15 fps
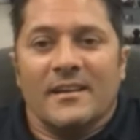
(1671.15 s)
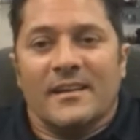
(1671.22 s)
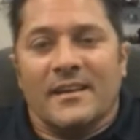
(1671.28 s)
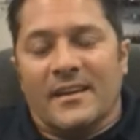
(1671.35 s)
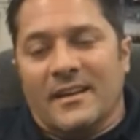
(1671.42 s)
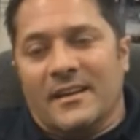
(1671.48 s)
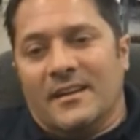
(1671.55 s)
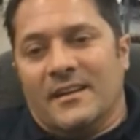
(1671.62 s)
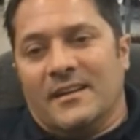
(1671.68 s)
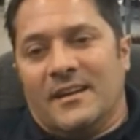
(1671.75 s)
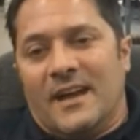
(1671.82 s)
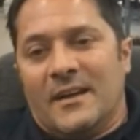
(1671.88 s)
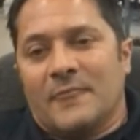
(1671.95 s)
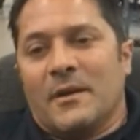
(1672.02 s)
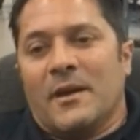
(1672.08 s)
And
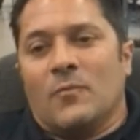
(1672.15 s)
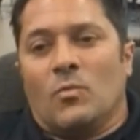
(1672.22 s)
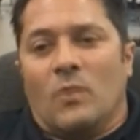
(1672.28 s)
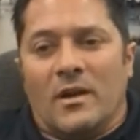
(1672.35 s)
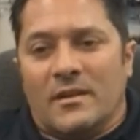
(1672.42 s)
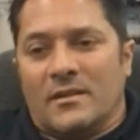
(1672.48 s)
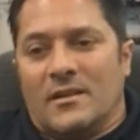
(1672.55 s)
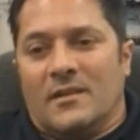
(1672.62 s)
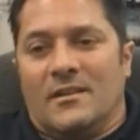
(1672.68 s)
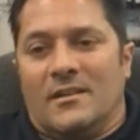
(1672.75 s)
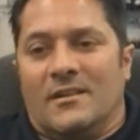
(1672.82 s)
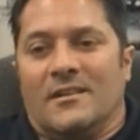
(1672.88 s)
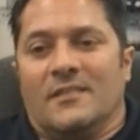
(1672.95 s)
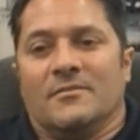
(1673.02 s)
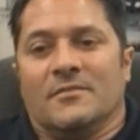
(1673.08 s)
I ran 1
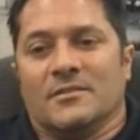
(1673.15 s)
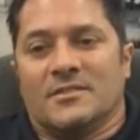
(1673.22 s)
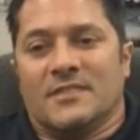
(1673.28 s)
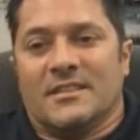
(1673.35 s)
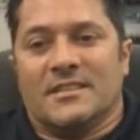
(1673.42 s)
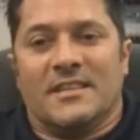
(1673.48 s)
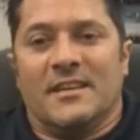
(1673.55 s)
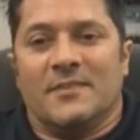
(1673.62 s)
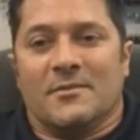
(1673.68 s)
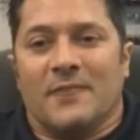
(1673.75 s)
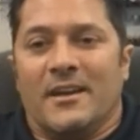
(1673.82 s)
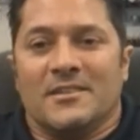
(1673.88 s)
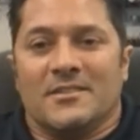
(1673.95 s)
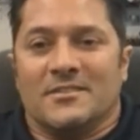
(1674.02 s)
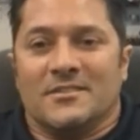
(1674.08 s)
car for 16
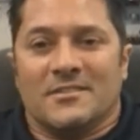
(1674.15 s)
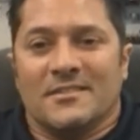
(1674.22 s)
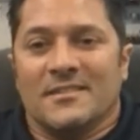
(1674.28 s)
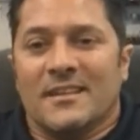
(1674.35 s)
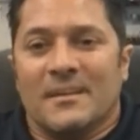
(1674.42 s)
races.